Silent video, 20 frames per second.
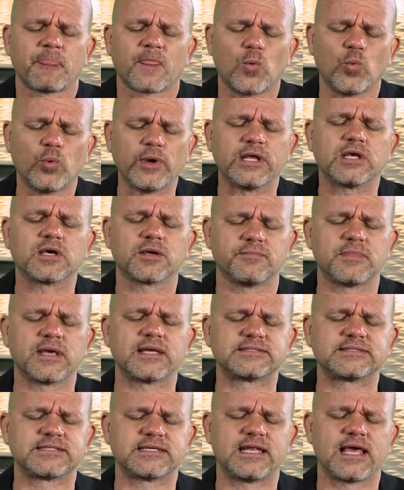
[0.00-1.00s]
we
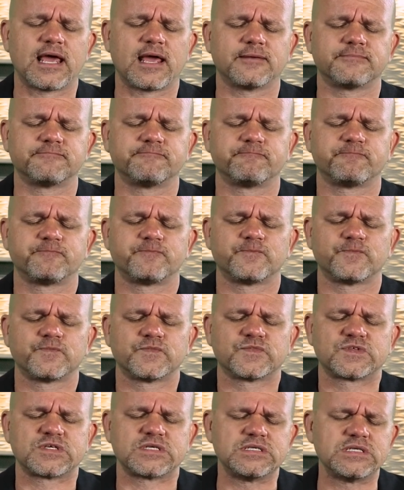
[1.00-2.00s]
commit today
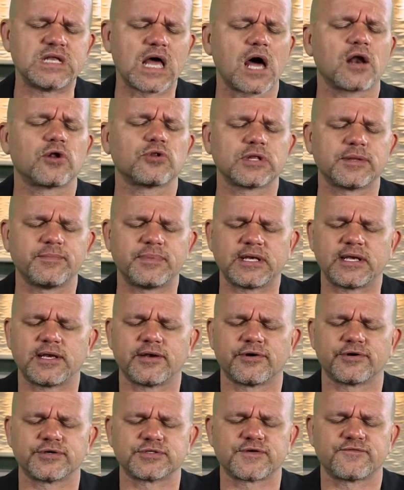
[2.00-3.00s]
to not only be
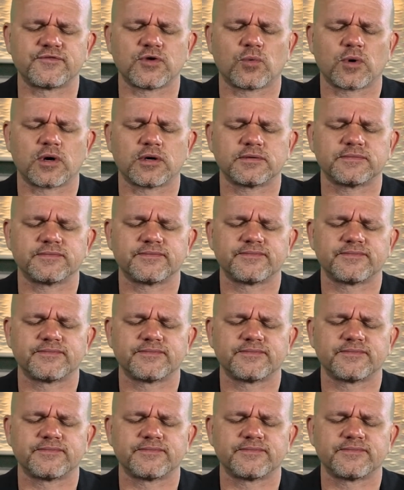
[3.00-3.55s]
hearers of your word,